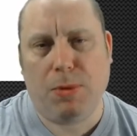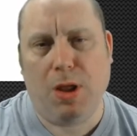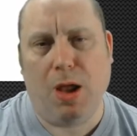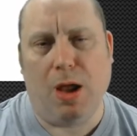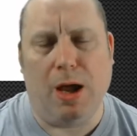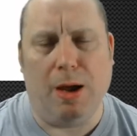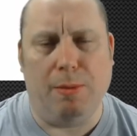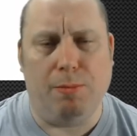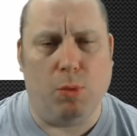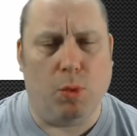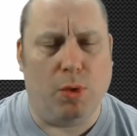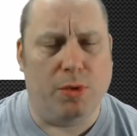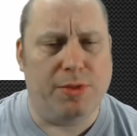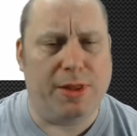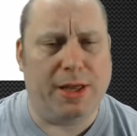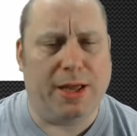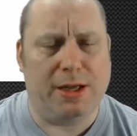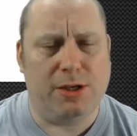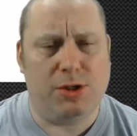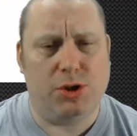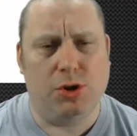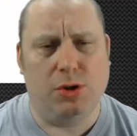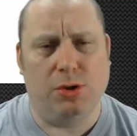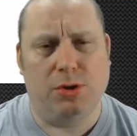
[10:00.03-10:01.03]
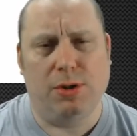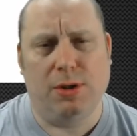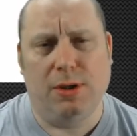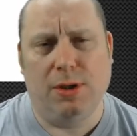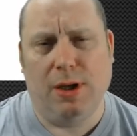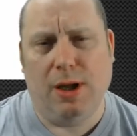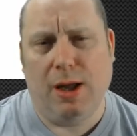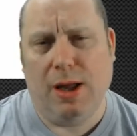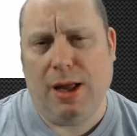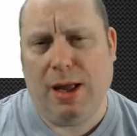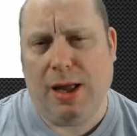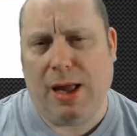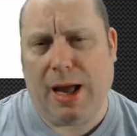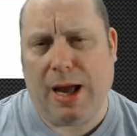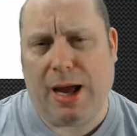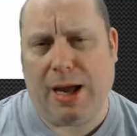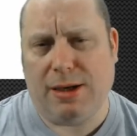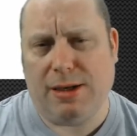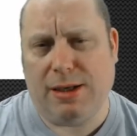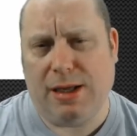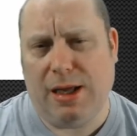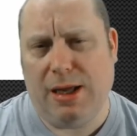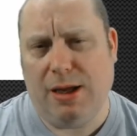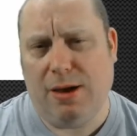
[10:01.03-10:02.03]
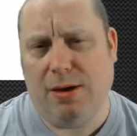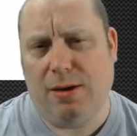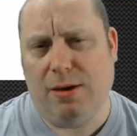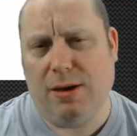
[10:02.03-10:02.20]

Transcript: One thing I should add here